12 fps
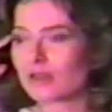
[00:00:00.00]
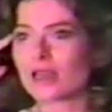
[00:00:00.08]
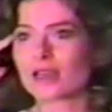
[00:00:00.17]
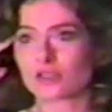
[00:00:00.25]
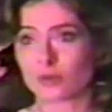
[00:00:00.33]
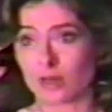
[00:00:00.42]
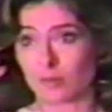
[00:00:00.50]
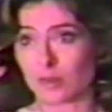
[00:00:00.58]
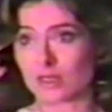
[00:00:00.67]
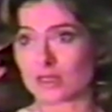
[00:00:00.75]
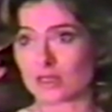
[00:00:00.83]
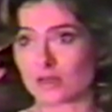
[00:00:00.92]
in the X
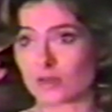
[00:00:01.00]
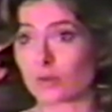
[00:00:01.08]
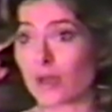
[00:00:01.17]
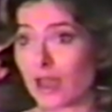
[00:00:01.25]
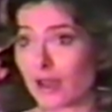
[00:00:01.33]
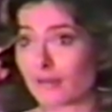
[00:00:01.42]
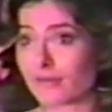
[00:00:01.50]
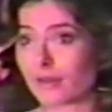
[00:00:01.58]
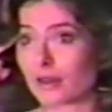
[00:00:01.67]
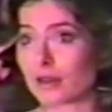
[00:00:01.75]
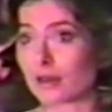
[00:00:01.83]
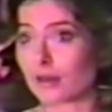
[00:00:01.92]
rated business who
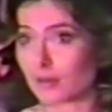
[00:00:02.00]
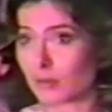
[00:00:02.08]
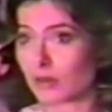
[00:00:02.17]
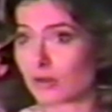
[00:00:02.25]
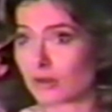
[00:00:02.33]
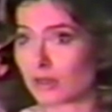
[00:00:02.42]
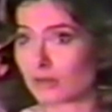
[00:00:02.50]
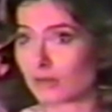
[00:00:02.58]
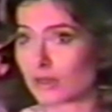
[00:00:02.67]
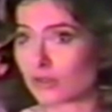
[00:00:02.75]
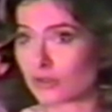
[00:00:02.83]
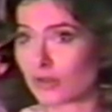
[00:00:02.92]
have uh, appeared
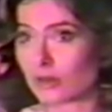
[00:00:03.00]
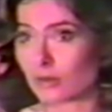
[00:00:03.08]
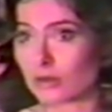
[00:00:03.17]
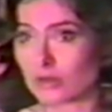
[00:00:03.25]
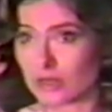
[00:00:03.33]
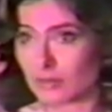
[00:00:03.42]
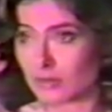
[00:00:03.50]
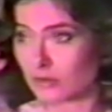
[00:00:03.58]
in, in straight roles.